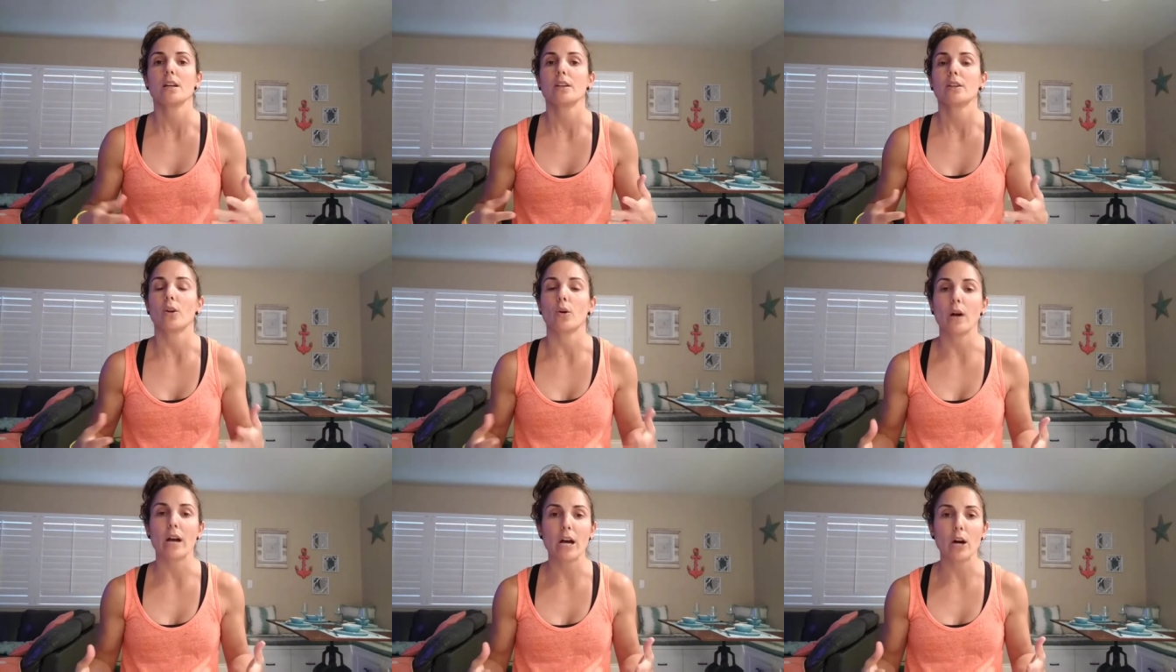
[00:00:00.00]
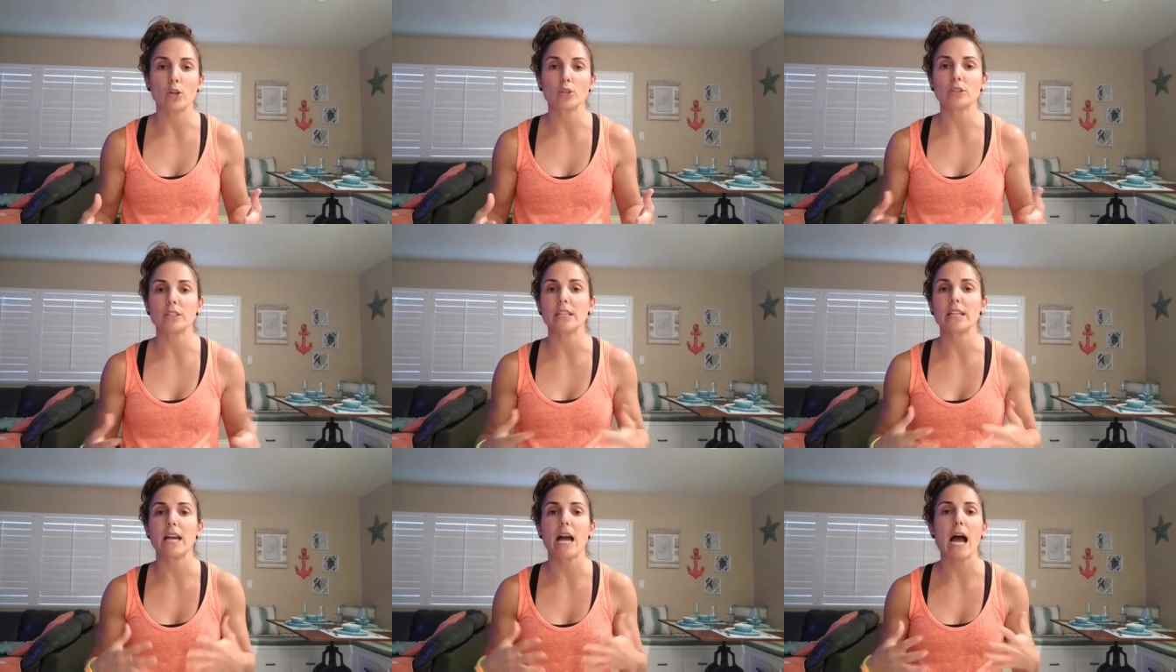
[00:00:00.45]
you know,
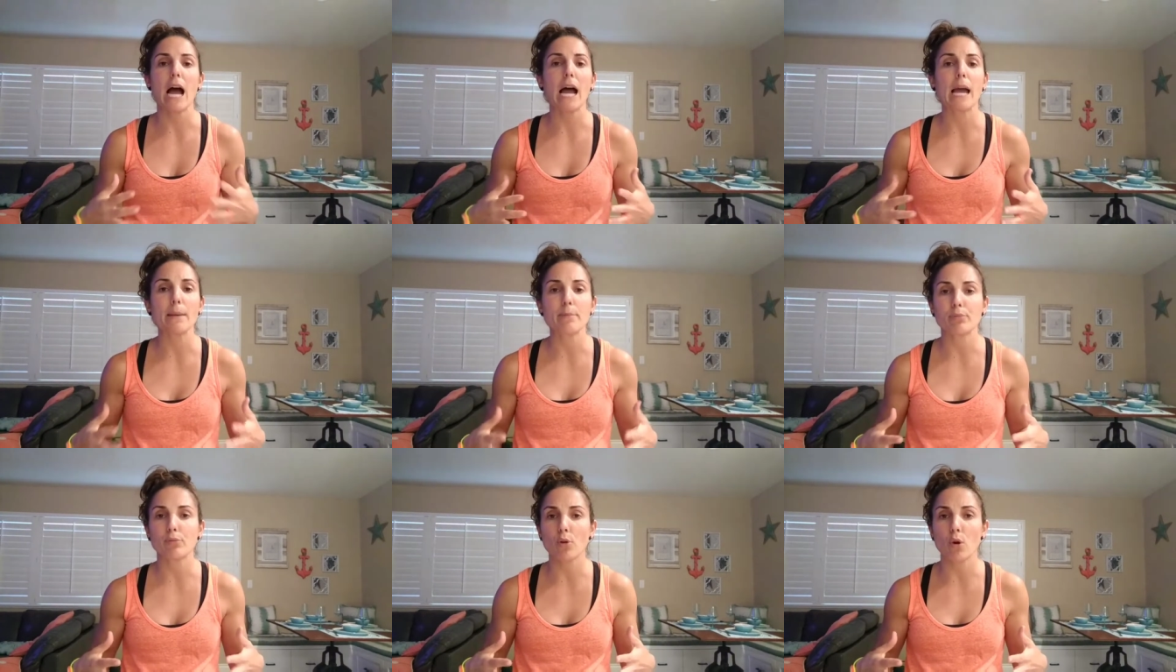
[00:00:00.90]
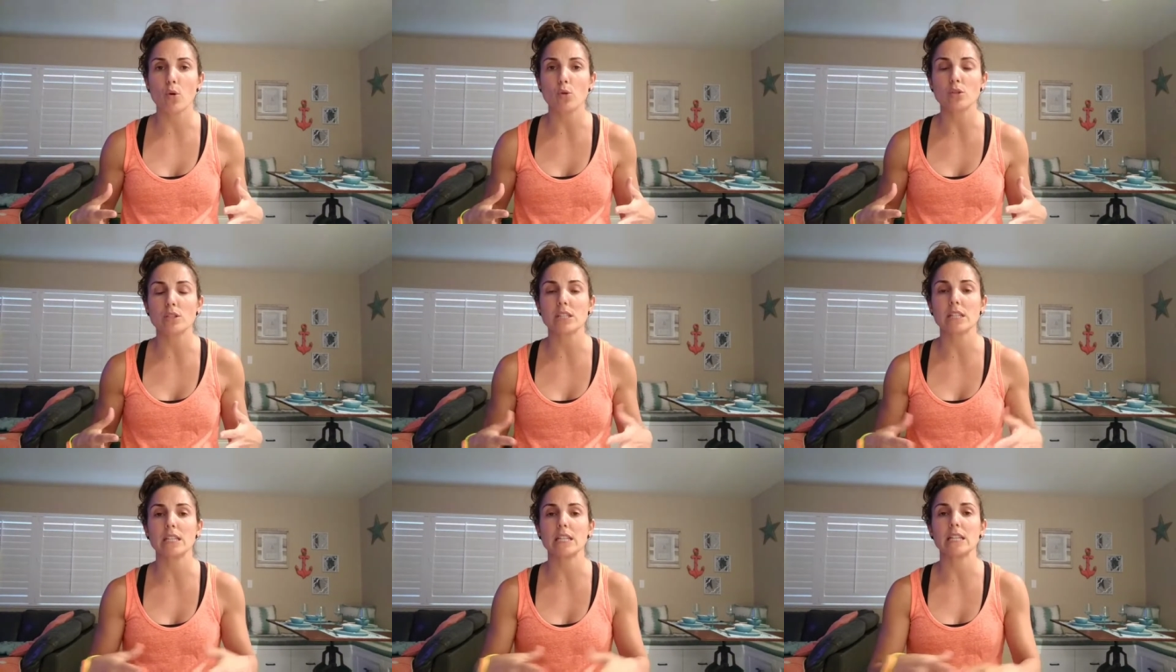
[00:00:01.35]
healthy, high
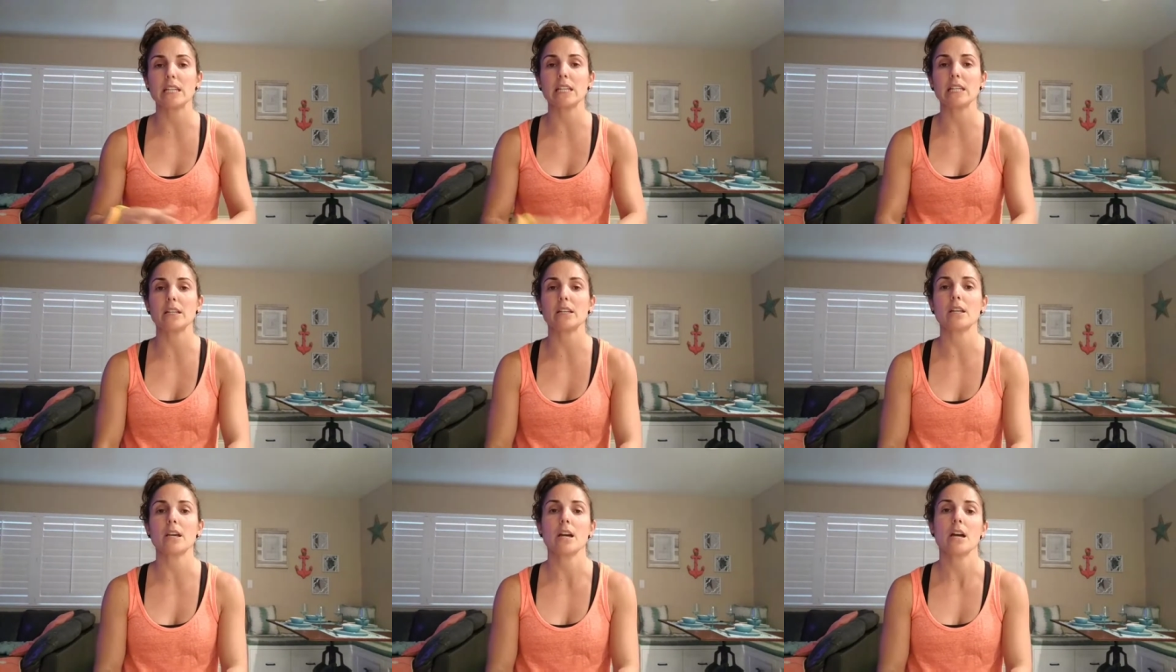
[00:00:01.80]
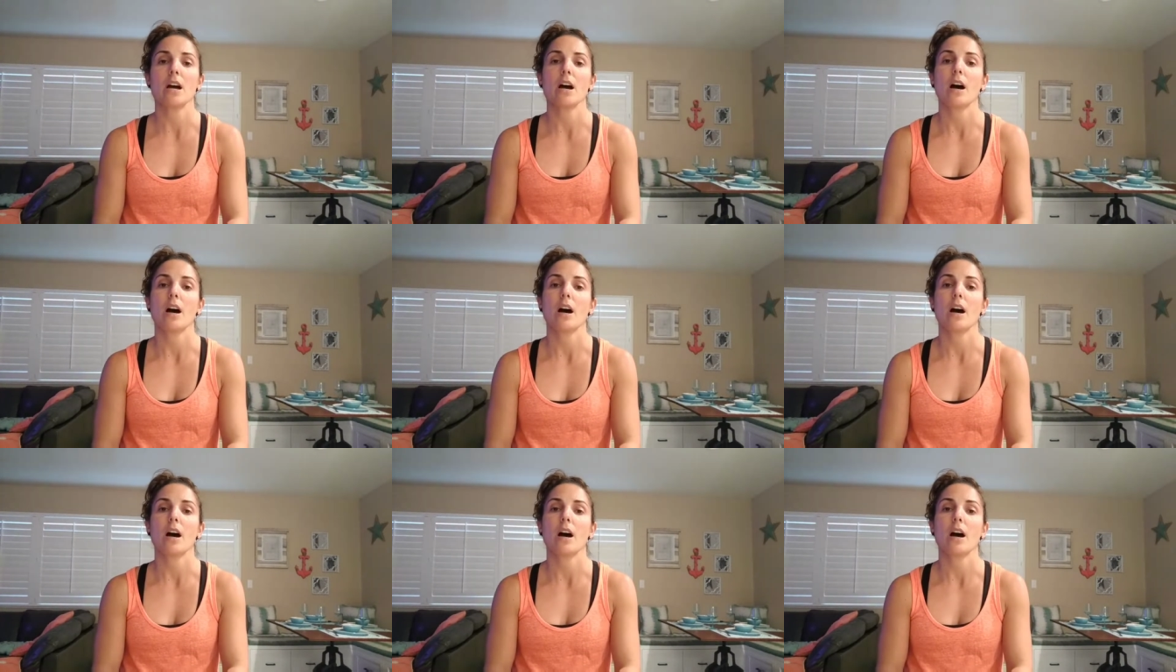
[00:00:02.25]
protein